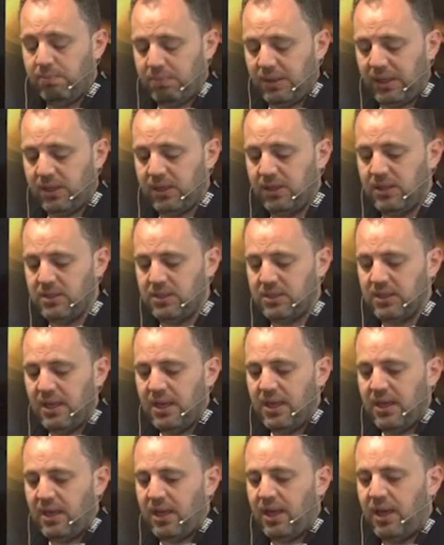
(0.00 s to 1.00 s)
because
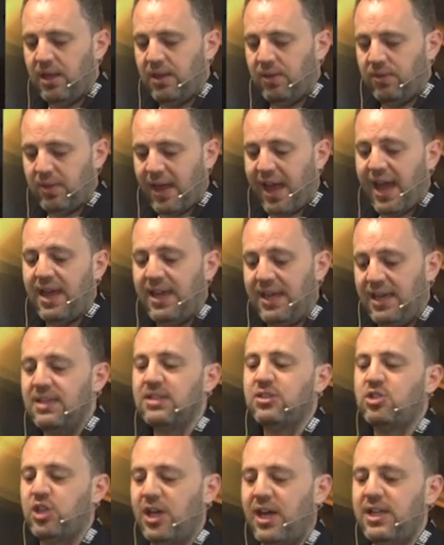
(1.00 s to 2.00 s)
that
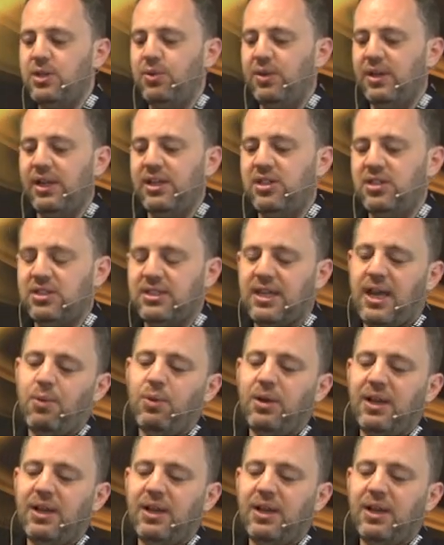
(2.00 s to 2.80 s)
is genuinely just saying,